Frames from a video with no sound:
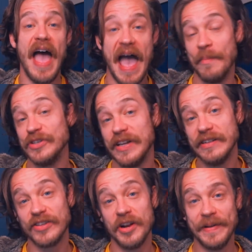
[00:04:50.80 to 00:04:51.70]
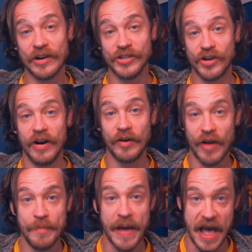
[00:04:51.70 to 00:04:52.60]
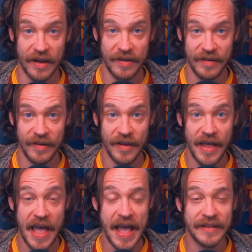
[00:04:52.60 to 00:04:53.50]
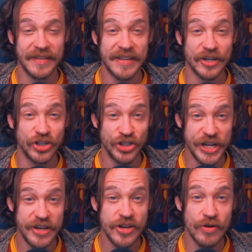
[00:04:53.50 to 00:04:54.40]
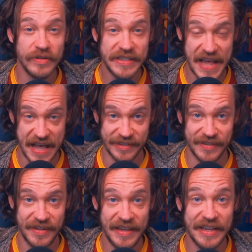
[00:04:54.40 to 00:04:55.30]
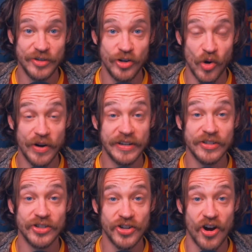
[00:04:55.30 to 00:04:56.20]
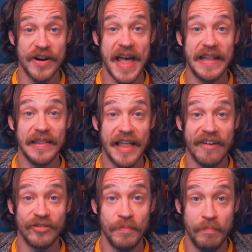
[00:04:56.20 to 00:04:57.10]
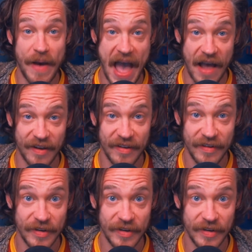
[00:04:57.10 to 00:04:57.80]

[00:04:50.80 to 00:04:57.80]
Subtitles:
Emerson is going to be our starting right back. And Serginho Dest is going to start at left back.